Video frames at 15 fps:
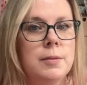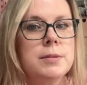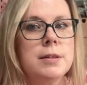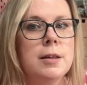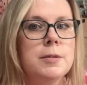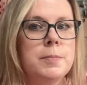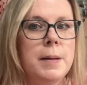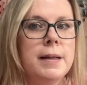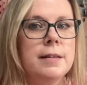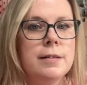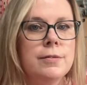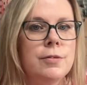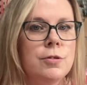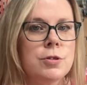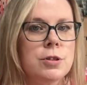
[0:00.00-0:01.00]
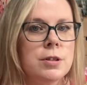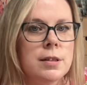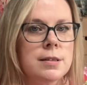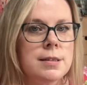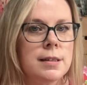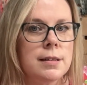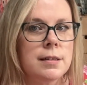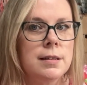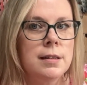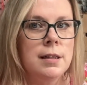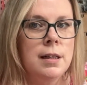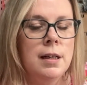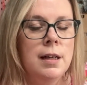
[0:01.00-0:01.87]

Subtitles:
was not spending a fortune on silk.